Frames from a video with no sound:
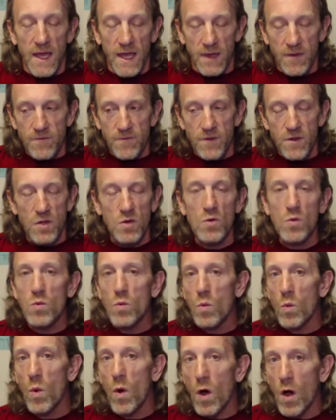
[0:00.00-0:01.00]
If you
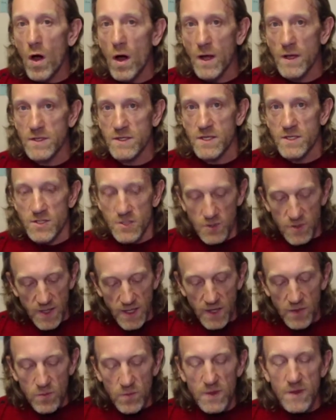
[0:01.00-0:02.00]
want to
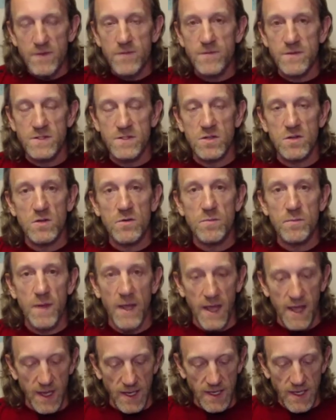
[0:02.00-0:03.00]
get rid of physical
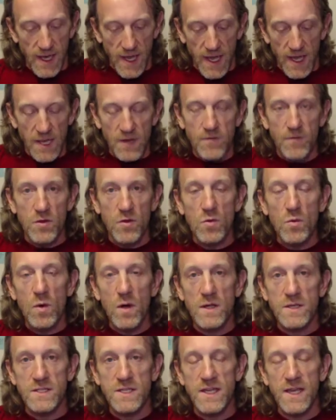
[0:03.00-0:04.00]
pain, and if you
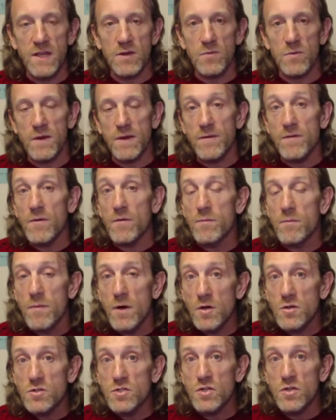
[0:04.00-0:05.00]
want to get rid of
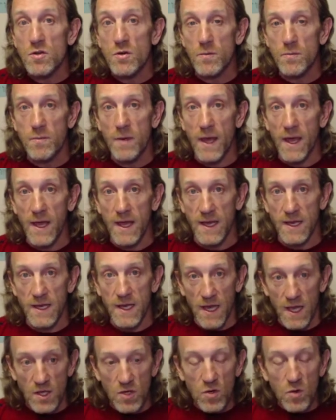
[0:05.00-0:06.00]
emotional
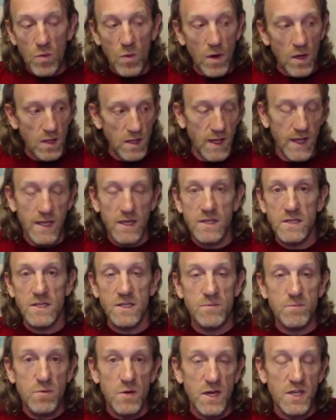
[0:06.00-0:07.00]
pain, and you want like
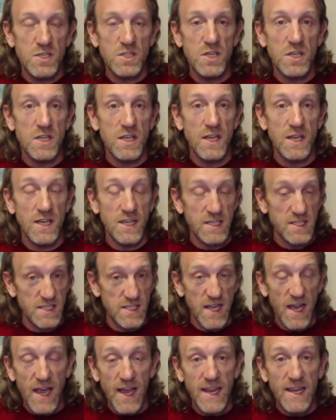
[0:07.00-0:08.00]
depression and
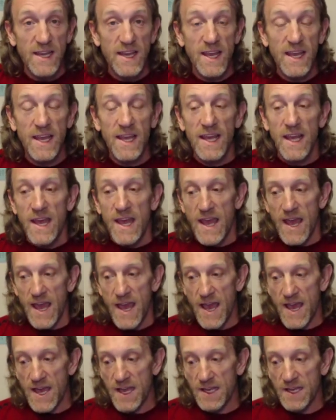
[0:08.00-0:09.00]
anxiety
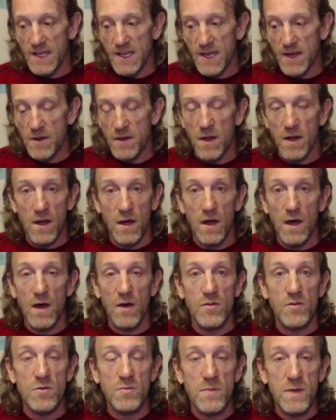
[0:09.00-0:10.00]
and
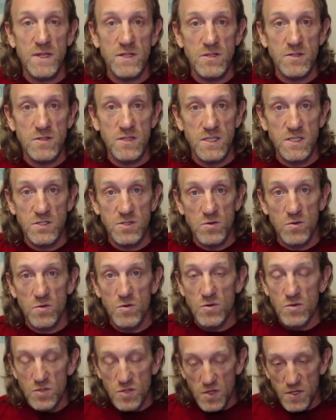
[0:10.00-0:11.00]
other mental
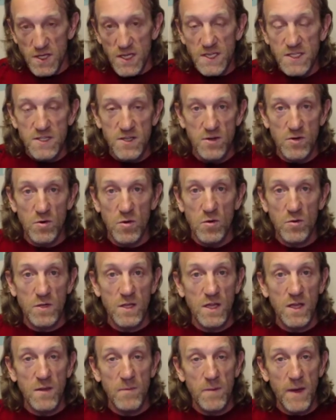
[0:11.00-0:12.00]
disorders or things that are
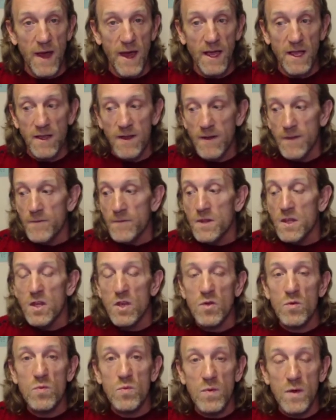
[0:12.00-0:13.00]
holding you back,
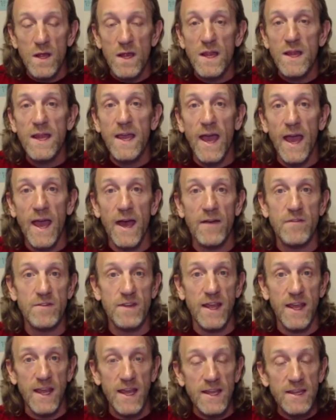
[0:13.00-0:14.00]
you really have
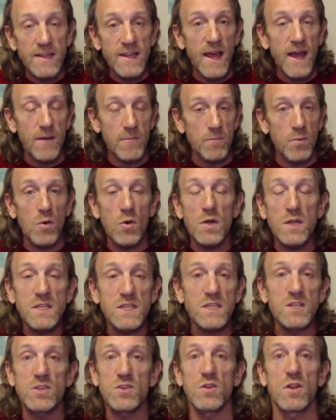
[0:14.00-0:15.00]
to hit that
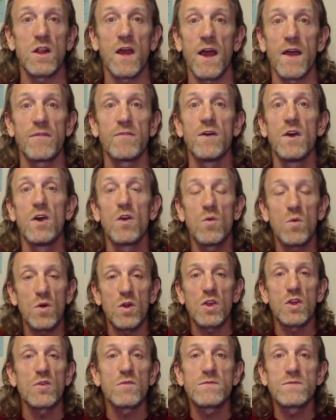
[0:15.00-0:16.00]
point in your life
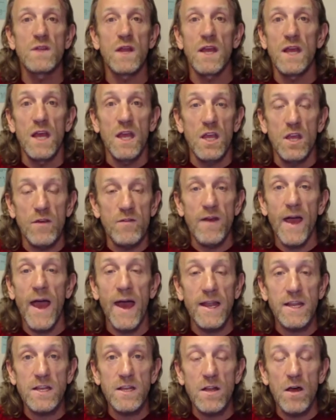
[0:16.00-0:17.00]
where you've
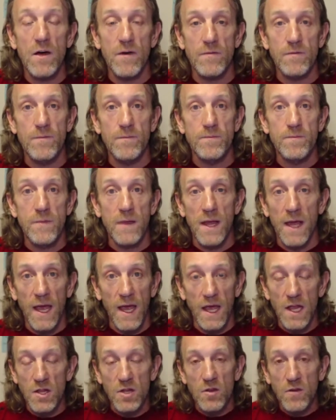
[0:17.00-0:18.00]
had enough.
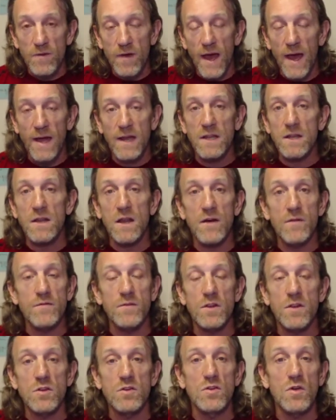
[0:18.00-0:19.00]
And you've had
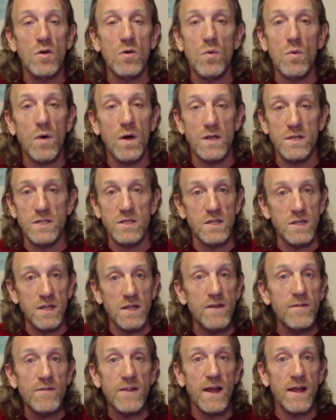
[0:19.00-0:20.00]
enough, and you don't want to
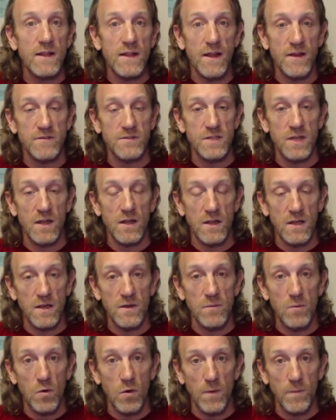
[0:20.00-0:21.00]
live that lifestyle
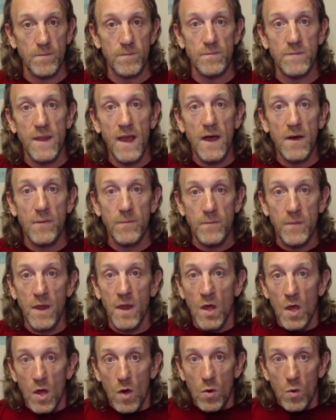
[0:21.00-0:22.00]
anymore. Now,
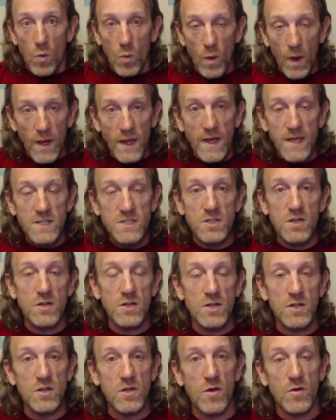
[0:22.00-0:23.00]
when I
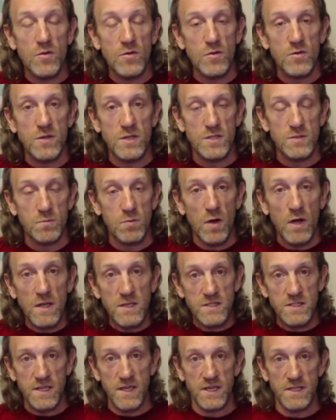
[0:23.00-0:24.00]
started to go through this
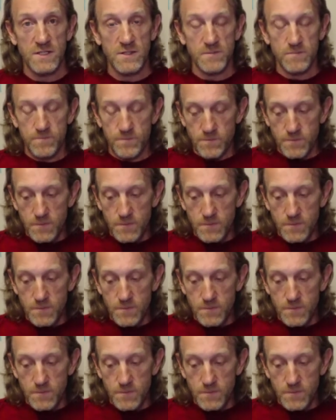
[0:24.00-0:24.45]
process